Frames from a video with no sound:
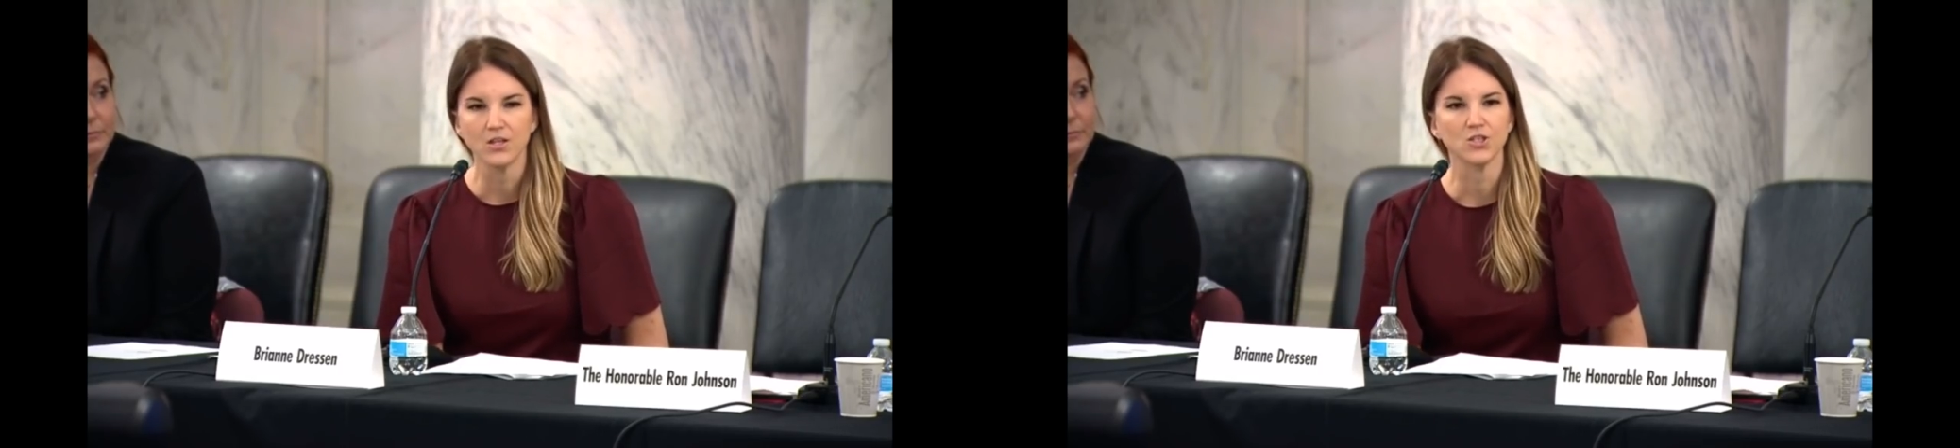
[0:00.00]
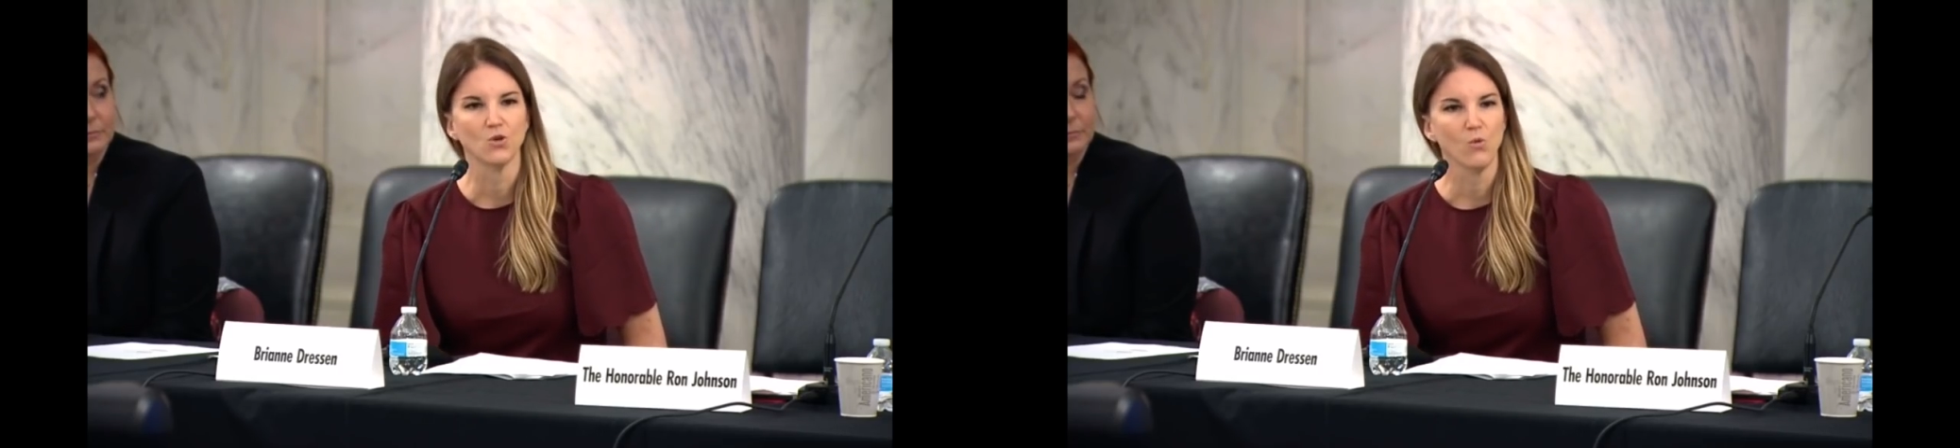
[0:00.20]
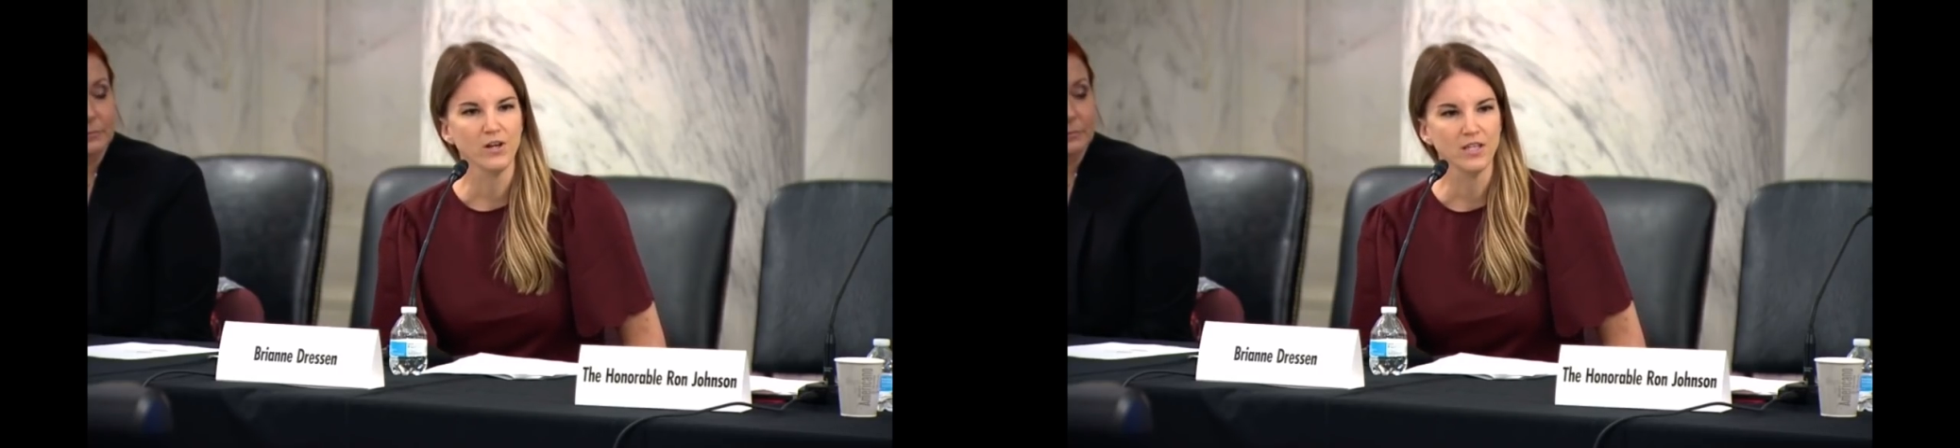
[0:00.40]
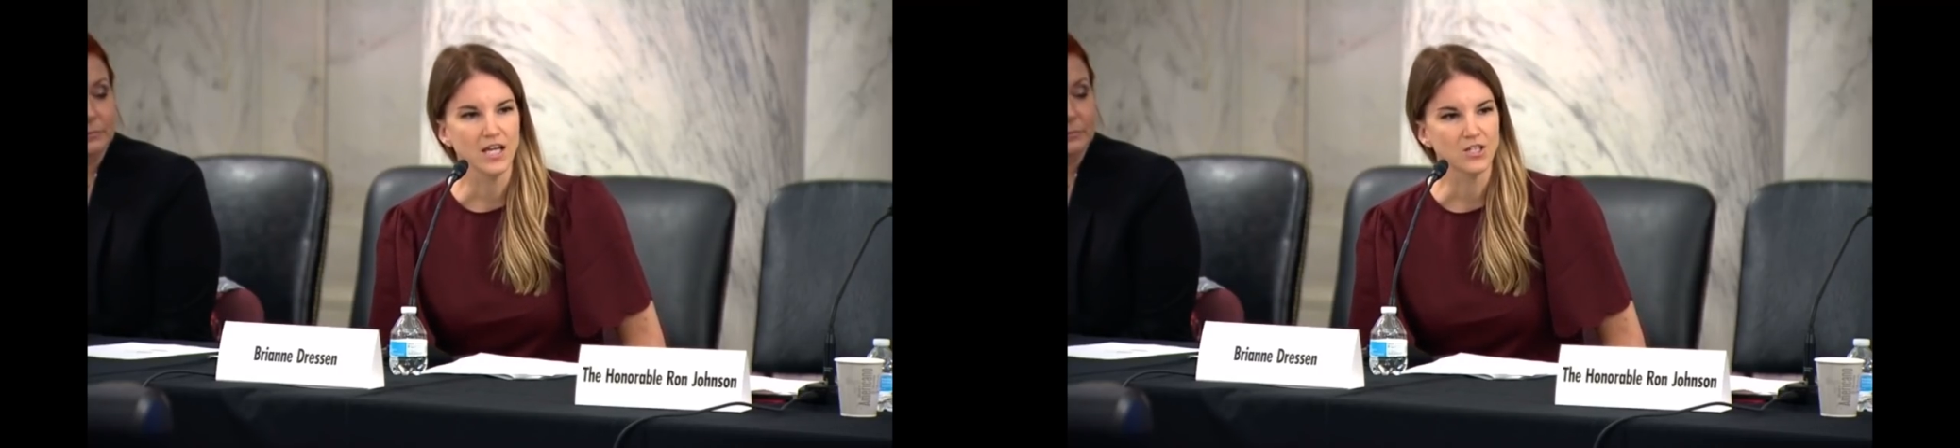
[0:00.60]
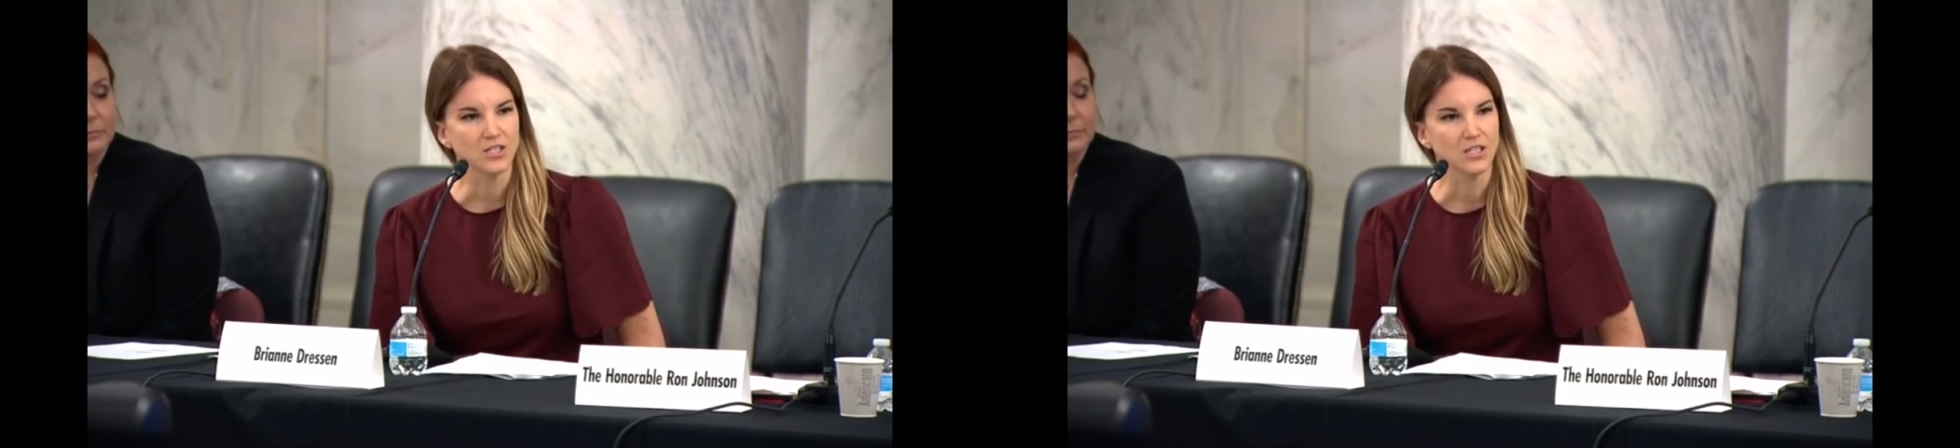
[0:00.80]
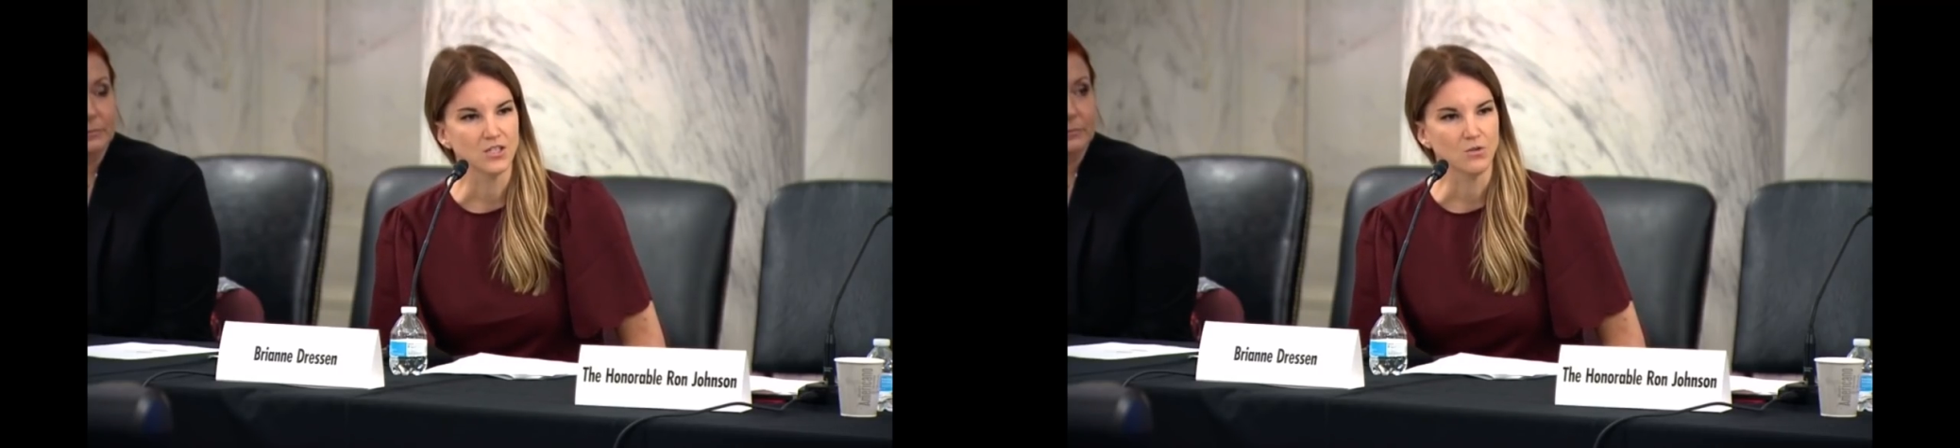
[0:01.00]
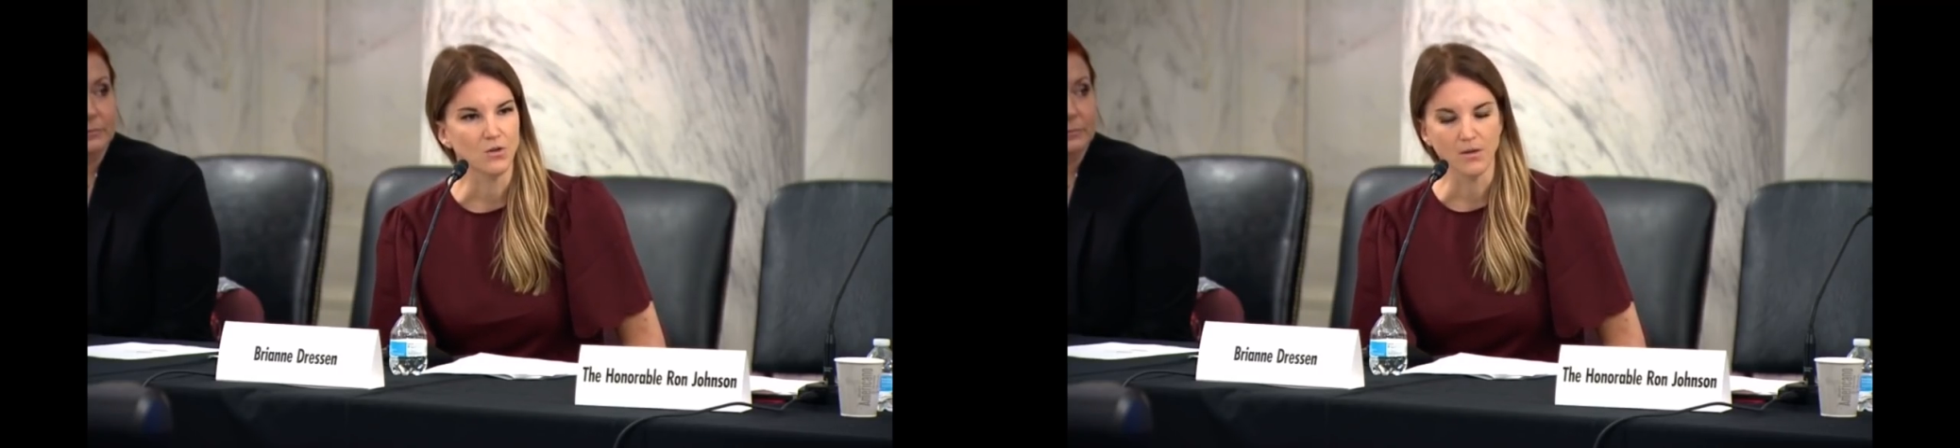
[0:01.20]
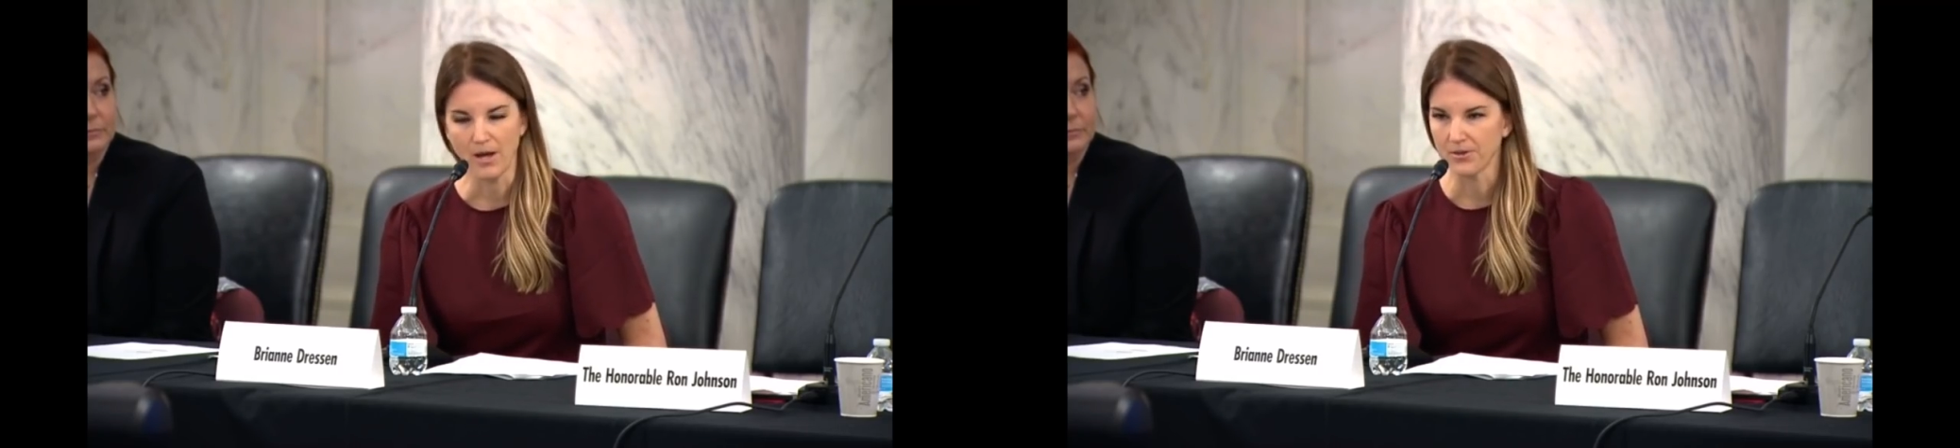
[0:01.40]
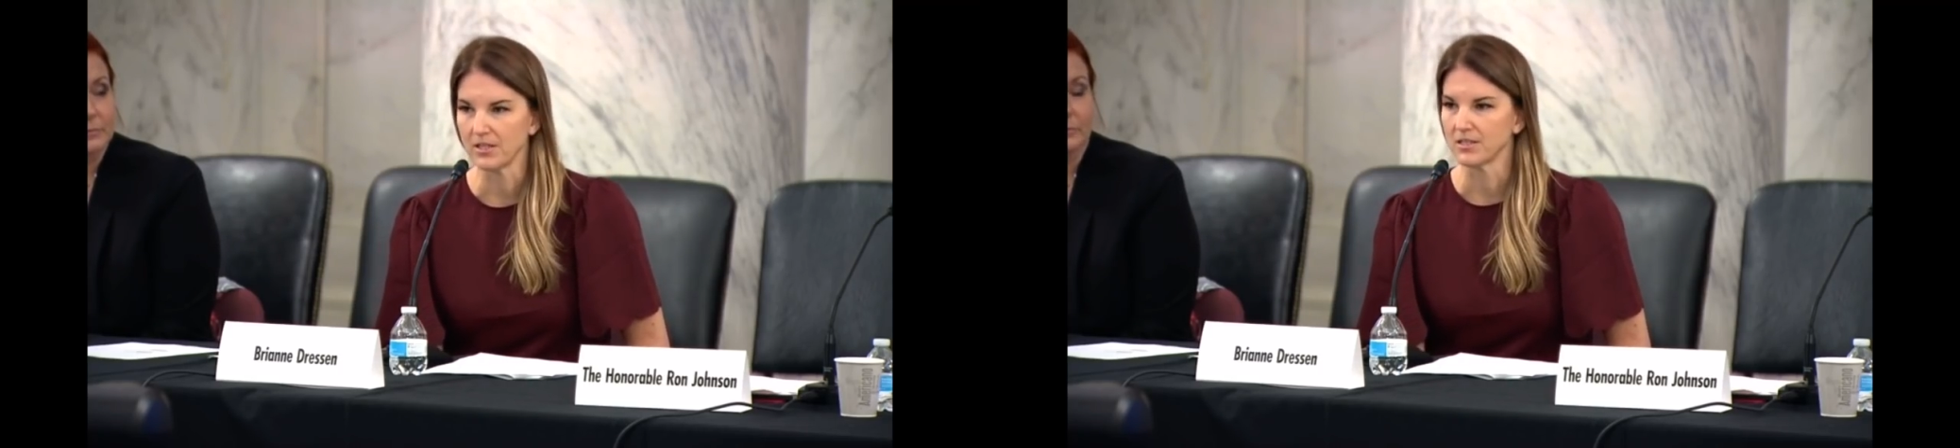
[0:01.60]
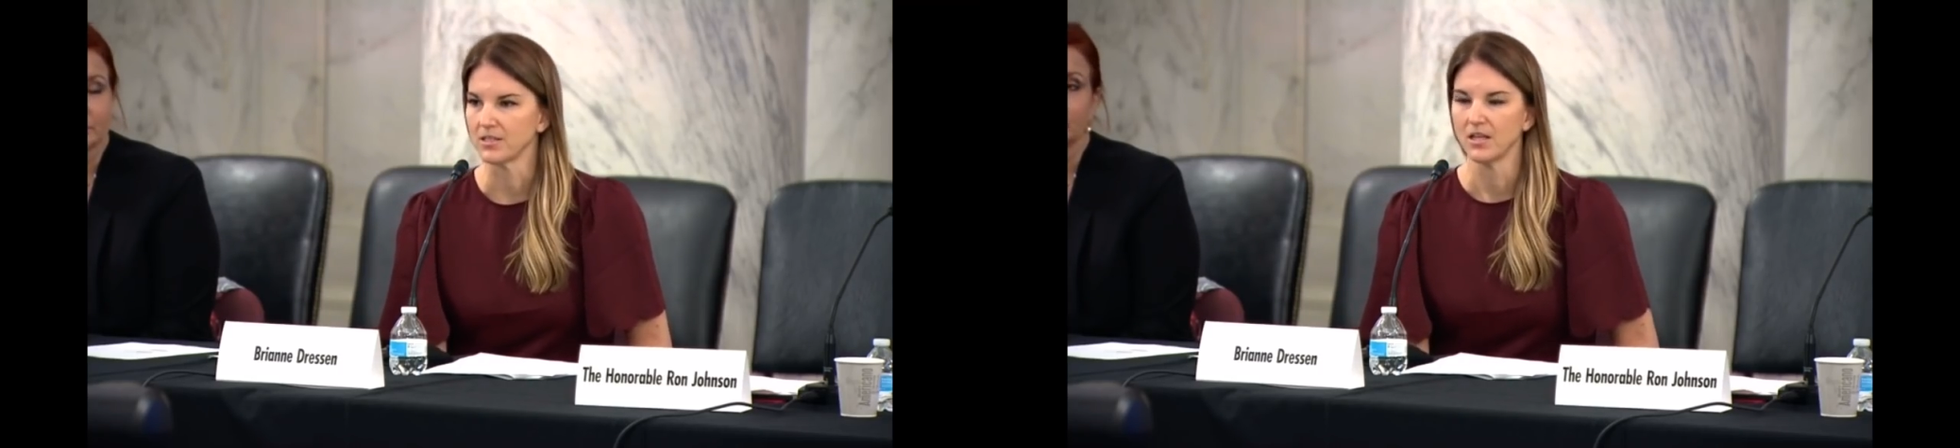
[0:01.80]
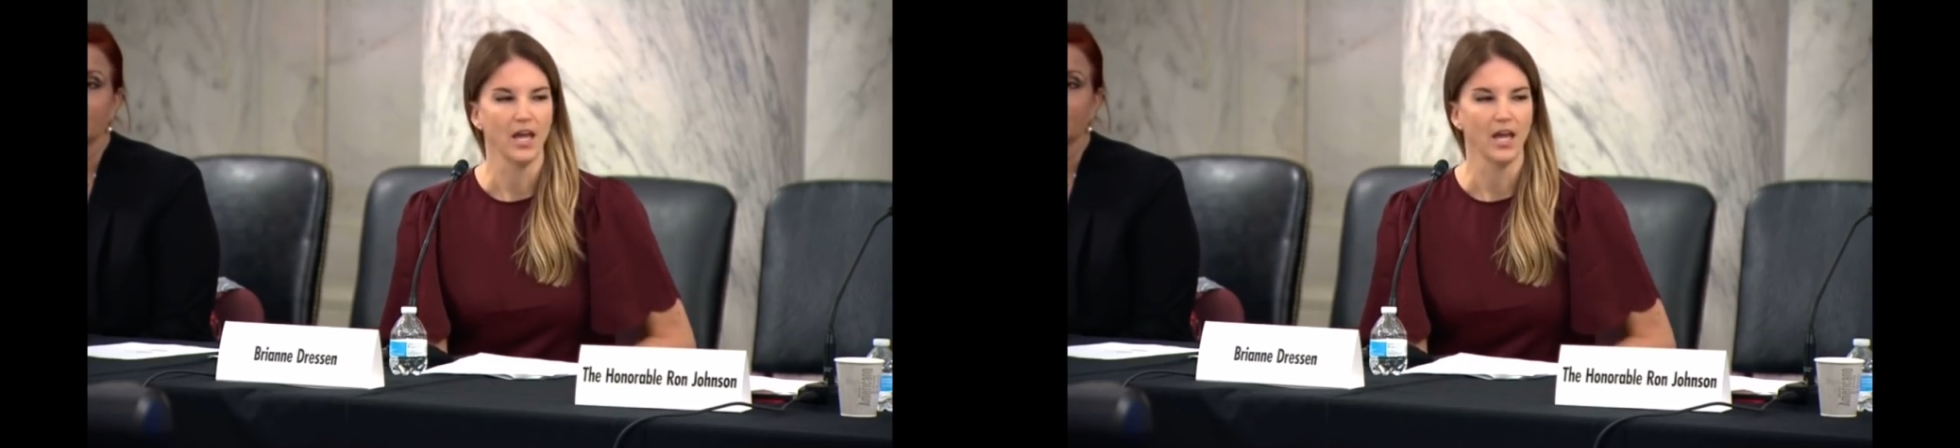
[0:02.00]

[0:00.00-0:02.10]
So what are the agencies doing about this?